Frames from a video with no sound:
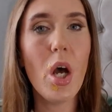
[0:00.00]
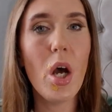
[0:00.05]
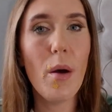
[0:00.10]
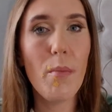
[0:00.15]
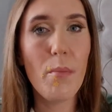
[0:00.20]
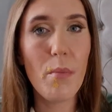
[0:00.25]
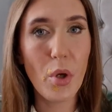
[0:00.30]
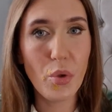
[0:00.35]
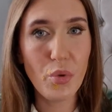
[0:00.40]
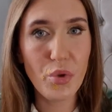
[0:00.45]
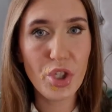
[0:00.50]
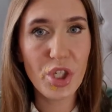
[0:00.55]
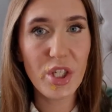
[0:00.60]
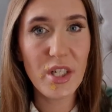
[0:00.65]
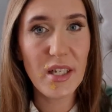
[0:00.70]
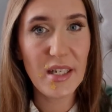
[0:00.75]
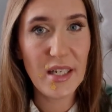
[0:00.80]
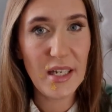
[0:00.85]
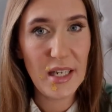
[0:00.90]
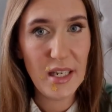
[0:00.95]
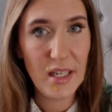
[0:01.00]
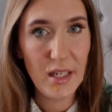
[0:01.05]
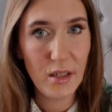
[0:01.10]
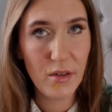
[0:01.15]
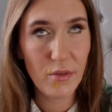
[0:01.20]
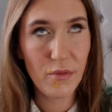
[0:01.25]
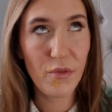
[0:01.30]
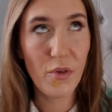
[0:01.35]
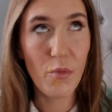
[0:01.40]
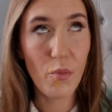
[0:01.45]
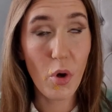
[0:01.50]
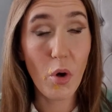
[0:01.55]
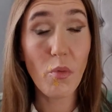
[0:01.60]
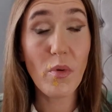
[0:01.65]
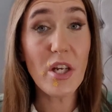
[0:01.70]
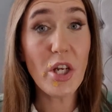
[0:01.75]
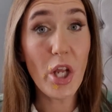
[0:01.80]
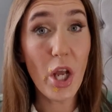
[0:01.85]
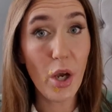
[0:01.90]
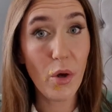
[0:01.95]
emotionally from what
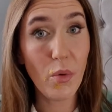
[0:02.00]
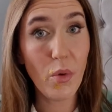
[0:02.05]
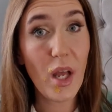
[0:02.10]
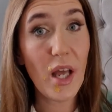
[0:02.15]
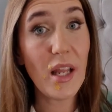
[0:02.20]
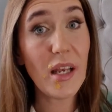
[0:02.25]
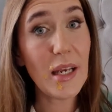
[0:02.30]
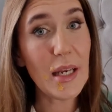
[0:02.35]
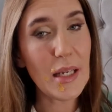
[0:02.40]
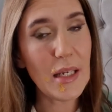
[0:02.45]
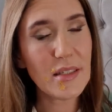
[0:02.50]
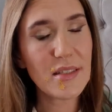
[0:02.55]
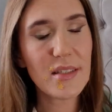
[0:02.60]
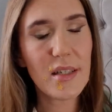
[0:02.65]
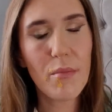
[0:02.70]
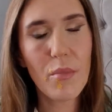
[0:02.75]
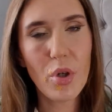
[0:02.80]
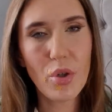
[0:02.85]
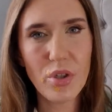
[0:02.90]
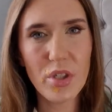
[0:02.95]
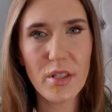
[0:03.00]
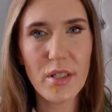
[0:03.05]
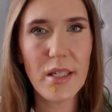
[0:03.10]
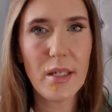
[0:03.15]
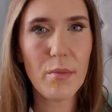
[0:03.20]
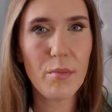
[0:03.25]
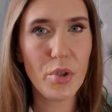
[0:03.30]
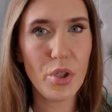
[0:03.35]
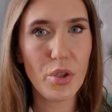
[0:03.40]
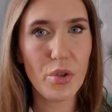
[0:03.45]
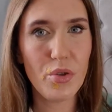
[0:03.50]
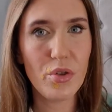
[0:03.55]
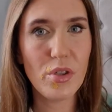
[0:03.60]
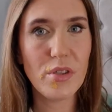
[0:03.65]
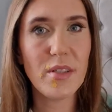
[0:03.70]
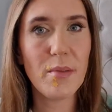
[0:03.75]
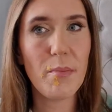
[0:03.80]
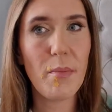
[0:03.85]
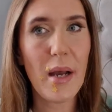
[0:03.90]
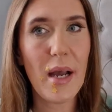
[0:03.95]
we know, at least emotionally
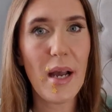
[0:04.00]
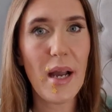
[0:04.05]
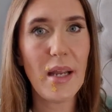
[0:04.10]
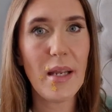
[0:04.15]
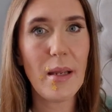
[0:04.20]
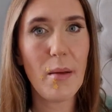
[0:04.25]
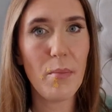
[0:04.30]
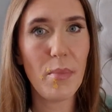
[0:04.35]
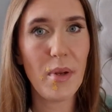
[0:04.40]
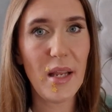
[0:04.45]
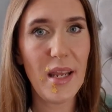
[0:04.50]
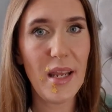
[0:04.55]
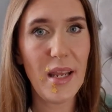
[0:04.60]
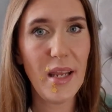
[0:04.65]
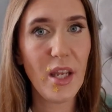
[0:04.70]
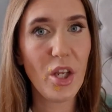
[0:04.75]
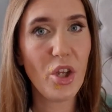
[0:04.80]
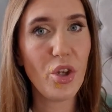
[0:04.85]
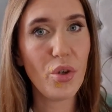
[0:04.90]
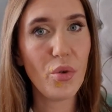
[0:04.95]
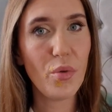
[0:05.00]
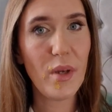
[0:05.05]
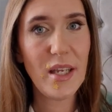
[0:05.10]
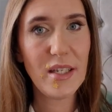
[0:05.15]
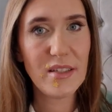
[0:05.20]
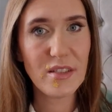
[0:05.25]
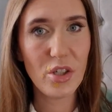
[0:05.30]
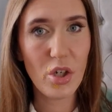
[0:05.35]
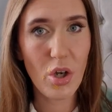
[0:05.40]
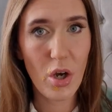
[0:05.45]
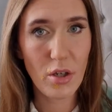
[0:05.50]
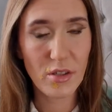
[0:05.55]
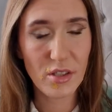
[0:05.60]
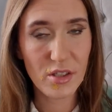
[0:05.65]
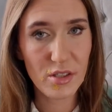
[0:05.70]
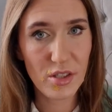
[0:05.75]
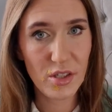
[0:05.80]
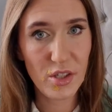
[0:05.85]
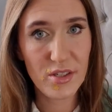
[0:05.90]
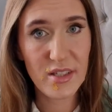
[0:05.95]
abused by Blair, who is a
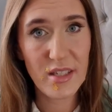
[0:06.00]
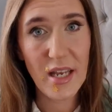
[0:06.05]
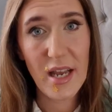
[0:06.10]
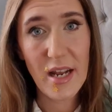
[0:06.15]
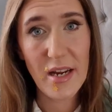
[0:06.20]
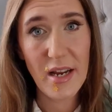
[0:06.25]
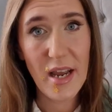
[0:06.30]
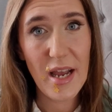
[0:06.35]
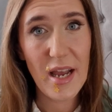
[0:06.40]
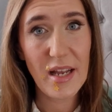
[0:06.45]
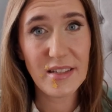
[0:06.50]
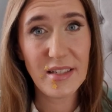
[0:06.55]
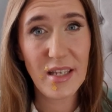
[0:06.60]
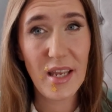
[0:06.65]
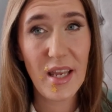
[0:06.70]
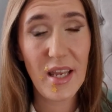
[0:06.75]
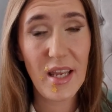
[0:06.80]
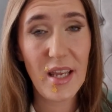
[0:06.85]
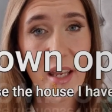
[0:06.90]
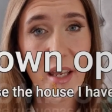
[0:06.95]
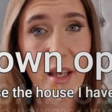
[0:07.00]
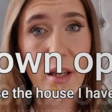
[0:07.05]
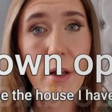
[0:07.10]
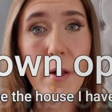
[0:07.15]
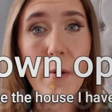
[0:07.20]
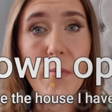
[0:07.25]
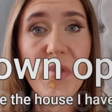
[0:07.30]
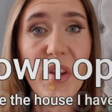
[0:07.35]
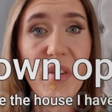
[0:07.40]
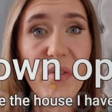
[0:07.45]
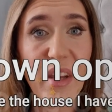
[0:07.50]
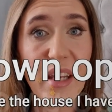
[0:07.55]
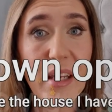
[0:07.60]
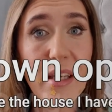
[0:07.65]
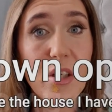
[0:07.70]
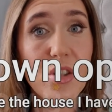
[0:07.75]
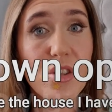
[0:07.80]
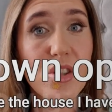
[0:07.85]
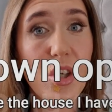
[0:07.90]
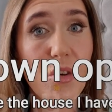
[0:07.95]
narcissist and had her
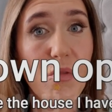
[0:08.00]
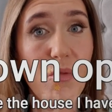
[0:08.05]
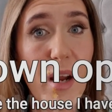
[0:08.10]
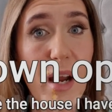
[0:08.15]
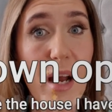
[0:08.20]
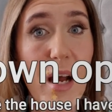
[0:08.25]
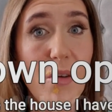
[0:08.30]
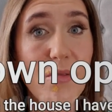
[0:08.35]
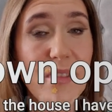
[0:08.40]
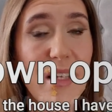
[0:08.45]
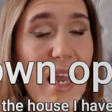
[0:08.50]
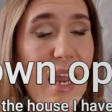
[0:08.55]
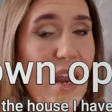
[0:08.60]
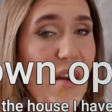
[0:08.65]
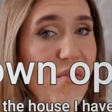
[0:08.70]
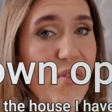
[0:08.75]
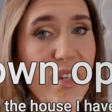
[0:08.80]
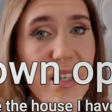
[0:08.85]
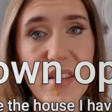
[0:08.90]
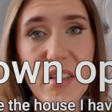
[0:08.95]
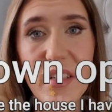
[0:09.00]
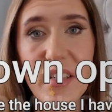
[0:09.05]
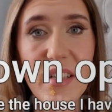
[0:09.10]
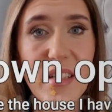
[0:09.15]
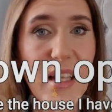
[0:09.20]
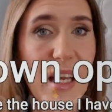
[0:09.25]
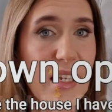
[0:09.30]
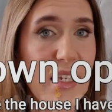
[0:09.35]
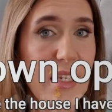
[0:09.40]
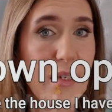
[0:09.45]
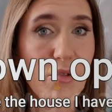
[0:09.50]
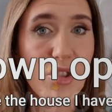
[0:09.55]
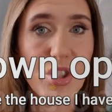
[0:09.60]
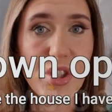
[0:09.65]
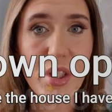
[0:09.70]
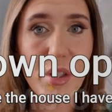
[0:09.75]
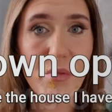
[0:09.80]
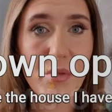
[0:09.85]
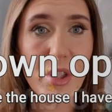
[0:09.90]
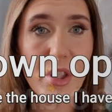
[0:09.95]
fingers around everything that he was
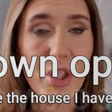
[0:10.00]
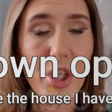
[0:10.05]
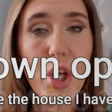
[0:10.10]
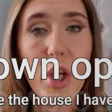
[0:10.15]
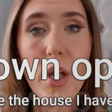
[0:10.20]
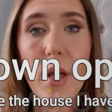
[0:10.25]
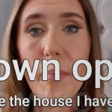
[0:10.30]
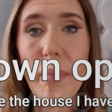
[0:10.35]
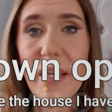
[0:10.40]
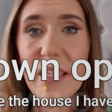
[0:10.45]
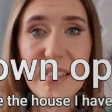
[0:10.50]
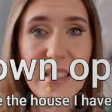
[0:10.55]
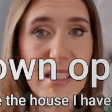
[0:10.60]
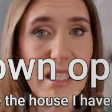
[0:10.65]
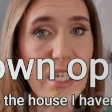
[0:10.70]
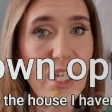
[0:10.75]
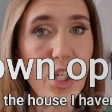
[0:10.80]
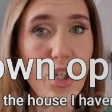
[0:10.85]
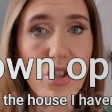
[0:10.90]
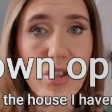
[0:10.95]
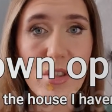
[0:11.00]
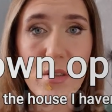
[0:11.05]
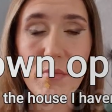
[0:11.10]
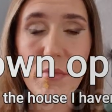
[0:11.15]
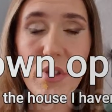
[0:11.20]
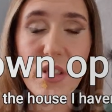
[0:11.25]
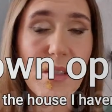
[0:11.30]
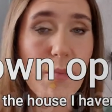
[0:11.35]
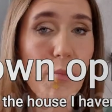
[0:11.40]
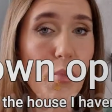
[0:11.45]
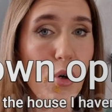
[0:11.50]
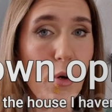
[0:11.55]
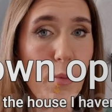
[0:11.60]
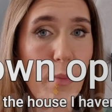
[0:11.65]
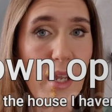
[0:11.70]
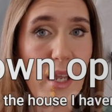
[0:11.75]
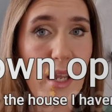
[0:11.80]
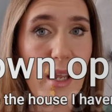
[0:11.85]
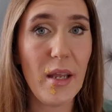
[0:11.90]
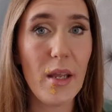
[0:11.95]
doing, basically using them as a
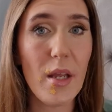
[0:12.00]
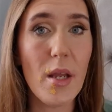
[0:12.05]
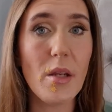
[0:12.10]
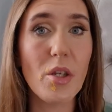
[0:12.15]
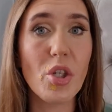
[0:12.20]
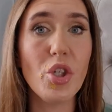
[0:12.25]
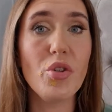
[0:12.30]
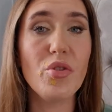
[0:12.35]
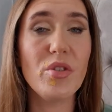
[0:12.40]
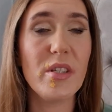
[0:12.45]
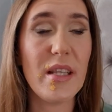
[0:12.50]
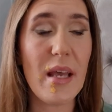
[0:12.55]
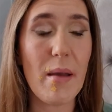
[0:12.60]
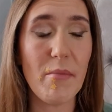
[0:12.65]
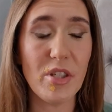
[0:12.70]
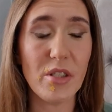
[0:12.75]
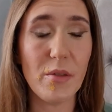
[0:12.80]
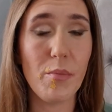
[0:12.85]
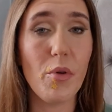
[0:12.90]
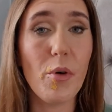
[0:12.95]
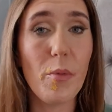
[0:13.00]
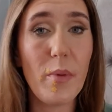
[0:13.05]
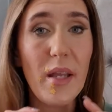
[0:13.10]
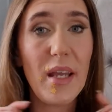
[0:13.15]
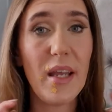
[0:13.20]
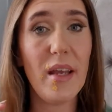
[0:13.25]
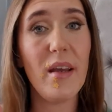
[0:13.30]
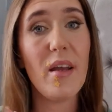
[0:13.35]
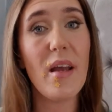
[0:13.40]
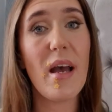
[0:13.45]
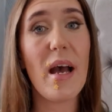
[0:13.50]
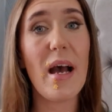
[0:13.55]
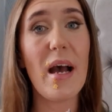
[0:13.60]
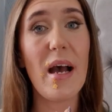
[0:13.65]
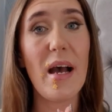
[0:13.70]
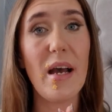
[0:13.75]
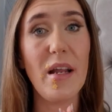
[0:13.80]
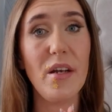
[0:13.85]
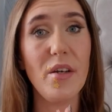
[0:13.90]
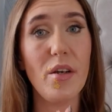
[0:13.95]
puppet, using them as a puppet,
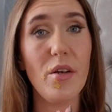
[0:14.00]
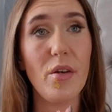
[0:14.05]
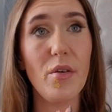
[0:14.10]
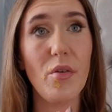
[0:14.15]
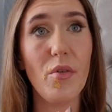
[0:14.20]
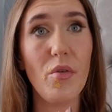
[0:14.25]
and